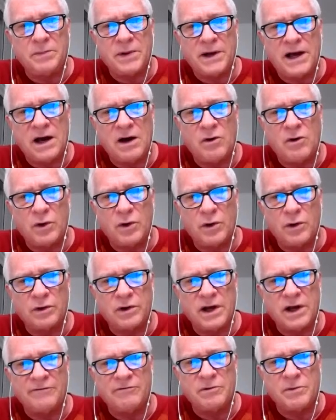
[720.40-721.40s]
power or
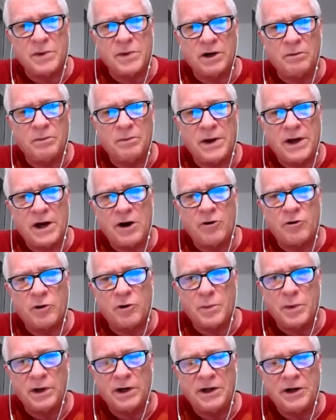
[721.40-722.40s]
governmental power or
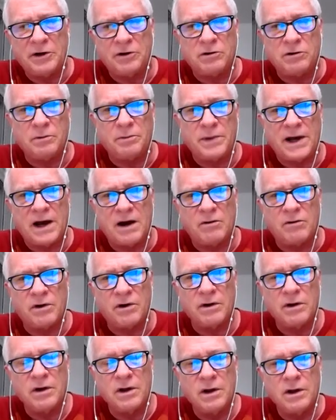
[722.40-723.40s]
political
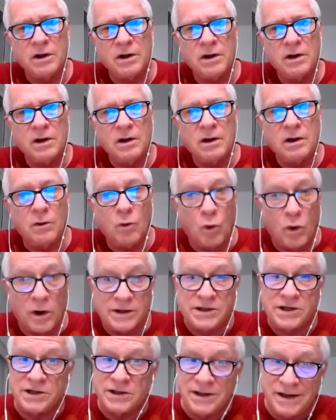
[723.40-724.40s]
power
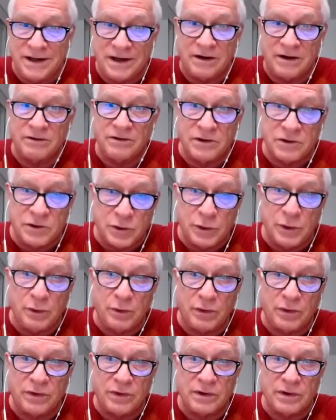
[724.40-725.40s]
wants to hear the
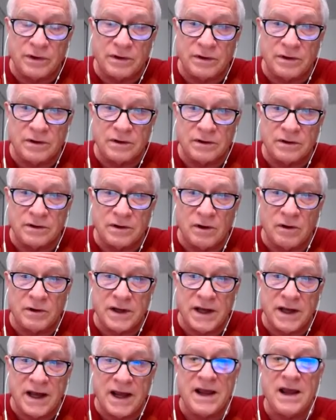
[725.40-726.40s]
truth.
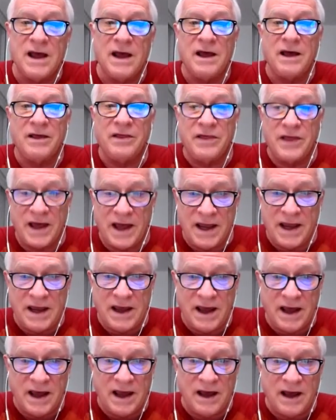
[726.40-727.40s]
Okay, they
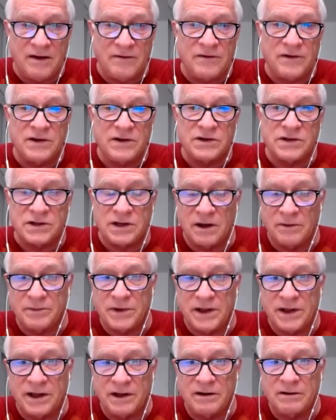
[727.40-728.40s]
have
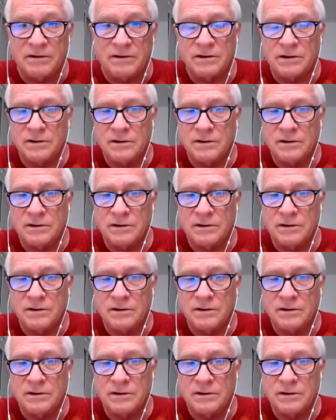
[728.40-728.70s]
something,